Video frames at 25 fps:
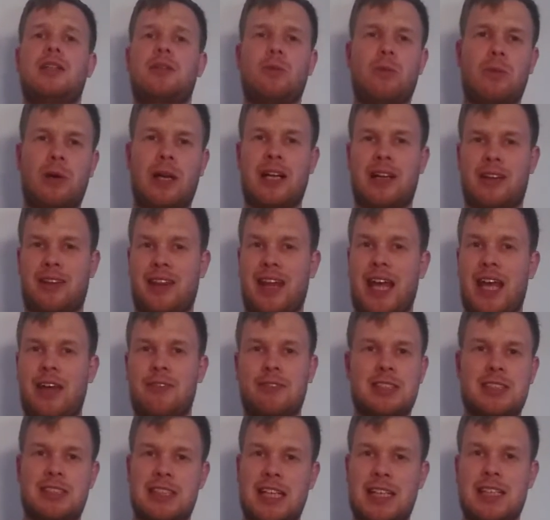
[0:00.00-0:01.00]
Well, they have a
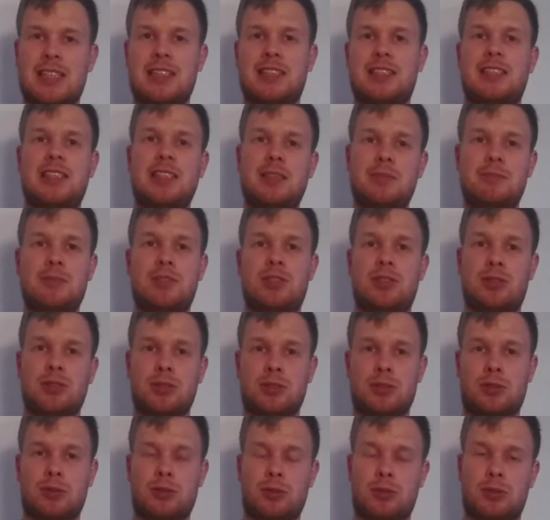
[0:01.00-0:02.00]
second team
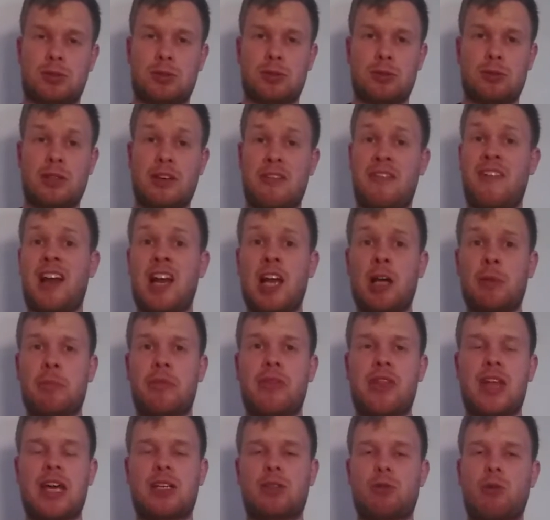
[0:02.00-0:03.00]
to develop
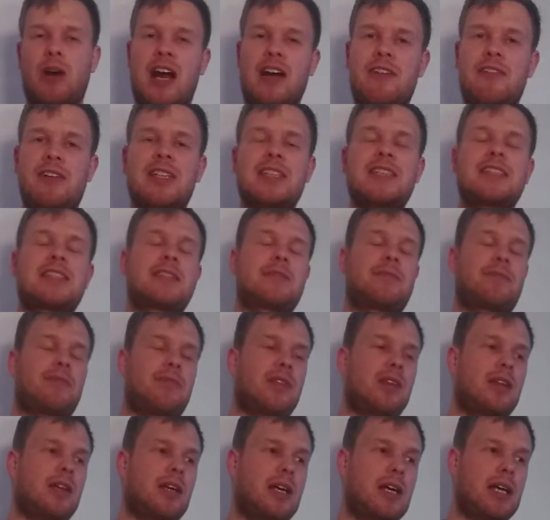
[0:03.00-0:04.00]
their drivers,
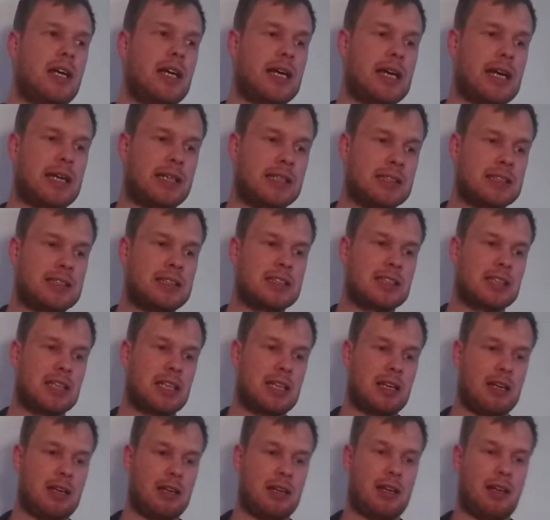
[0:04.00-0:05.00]
and
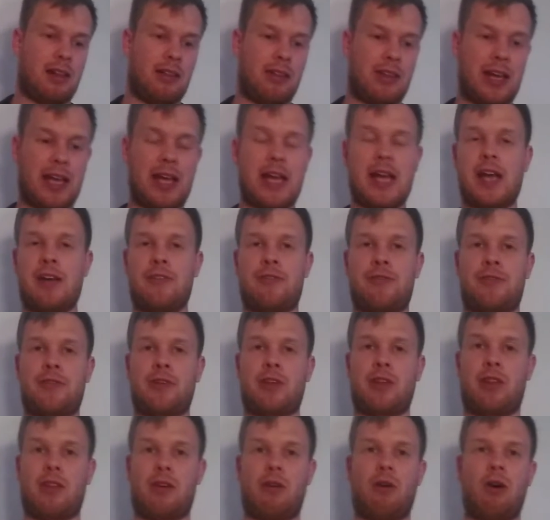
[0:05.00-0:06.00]
they have
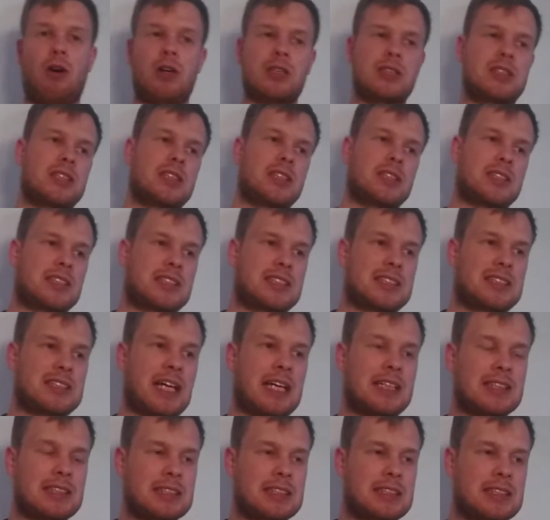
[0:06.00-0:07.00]
all the
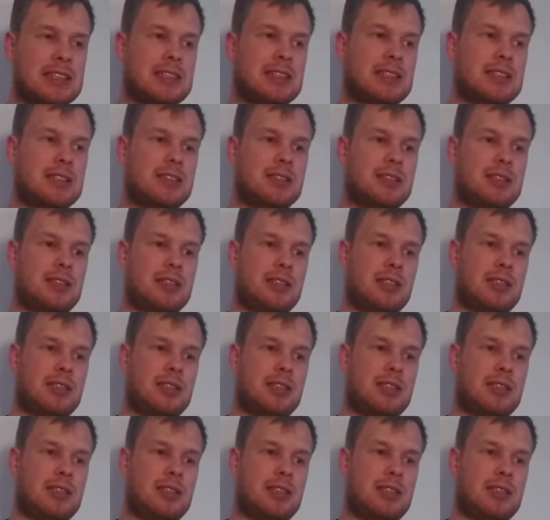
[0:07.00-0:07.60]
stunts